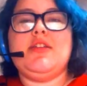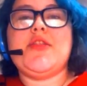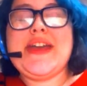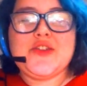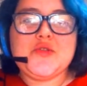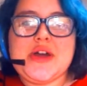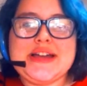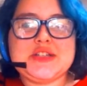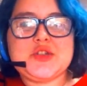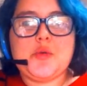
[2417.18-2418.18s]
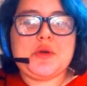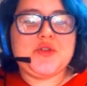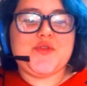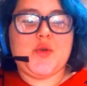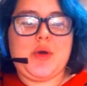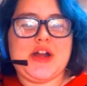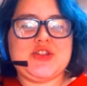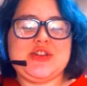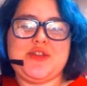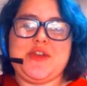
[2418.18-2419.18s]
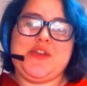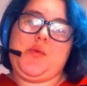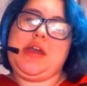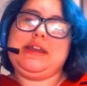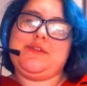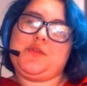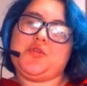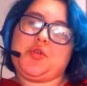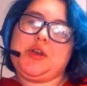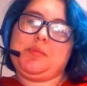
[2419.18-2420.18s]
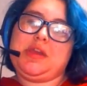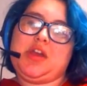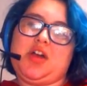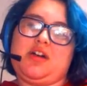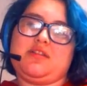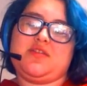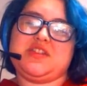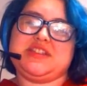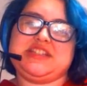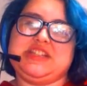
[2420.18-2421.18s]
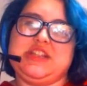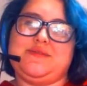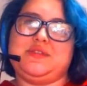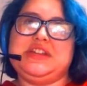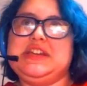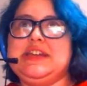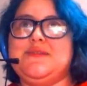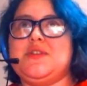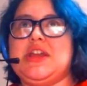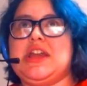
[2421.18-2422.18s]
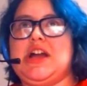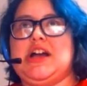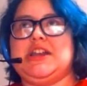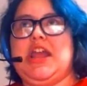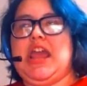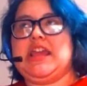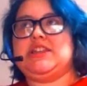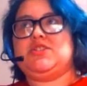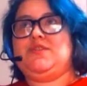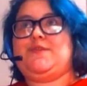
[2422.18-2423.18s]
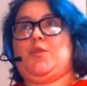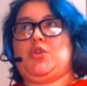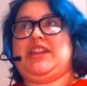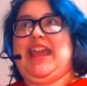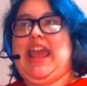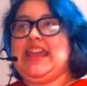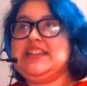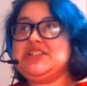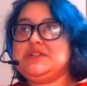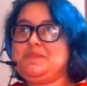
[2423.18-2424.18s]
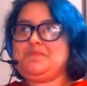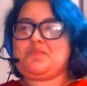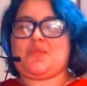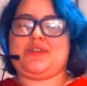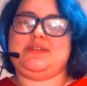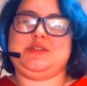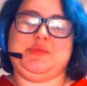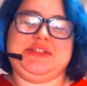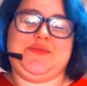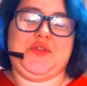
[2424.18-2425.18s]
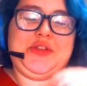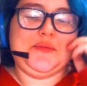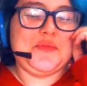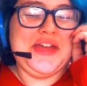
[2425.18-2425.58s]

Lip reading: Thank you guys so much for watching. Thank you, Andy, for joining me on this lovely evening on 8:48 specifically.